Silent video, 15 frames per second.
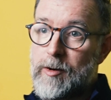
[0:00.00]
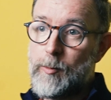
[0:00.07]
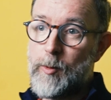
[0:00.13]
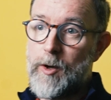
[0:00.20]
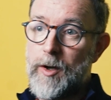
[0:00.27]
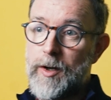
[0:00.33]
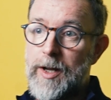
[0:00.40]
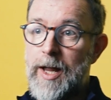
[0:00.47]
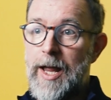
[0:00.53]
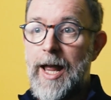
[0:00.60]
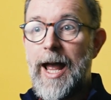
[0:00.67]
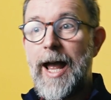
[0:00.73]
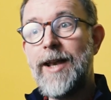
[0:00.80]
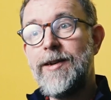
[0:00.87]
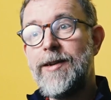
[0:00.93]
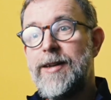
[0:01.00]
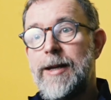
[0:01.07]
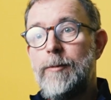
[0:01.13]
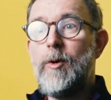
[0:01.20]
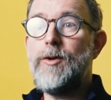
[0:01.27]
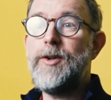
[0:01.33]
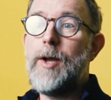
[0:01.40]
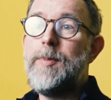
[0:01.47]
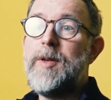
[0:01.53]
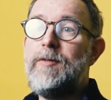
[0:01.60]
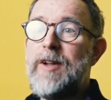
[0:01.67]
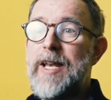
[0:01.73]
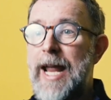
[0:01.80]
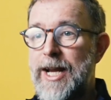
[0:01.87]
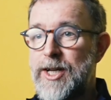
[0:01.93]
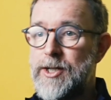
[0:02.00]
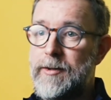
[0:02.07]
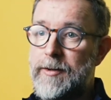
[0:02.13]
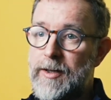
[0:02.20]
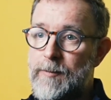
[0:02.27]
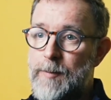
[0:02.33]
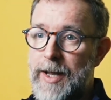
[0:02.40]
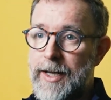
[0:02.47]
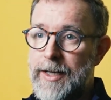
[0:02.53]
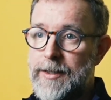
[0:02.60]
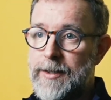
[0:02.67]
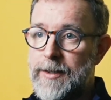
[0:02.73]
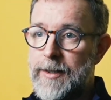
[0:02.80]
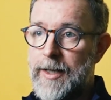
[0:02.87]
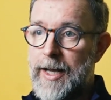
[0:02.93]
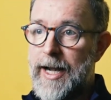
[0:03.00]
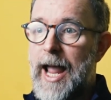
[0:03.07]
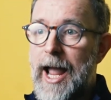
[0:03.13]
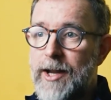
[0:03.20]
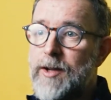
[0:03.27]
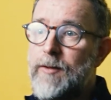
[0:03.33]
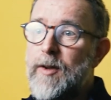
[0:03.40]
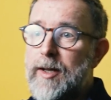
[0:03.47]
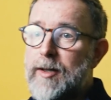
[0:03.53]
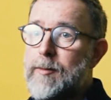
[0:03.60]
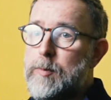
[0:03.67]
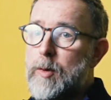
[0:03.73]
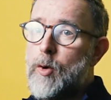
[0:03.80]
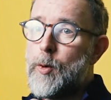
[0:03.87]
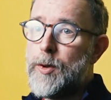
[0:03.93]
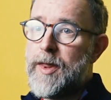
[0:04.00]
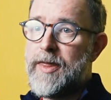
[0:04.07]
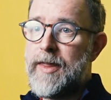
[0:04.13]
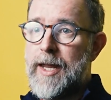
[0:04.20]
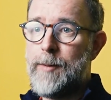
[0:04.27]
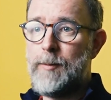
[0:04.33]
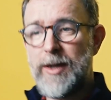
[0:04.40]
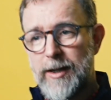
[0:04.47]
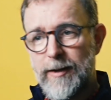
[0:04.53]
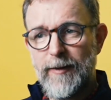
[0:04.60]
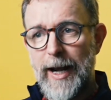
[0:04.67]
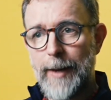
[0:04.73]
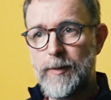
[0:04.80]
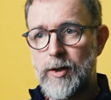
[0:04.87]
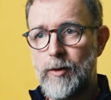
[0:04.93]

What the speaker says: work and see what types of connections you've made and how you've explored the theme and developed